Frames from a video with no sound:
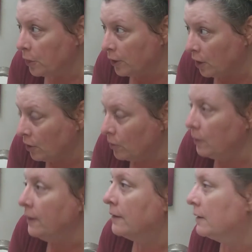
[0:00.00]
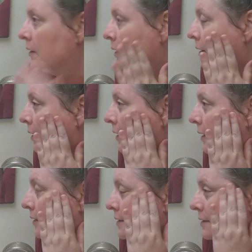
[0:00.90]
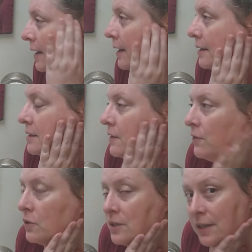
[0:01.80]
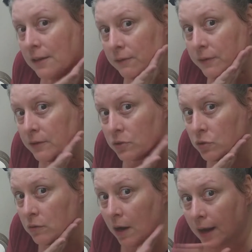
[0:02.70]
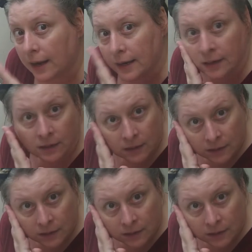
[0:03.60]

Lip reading: Though it says if your skin feels dry,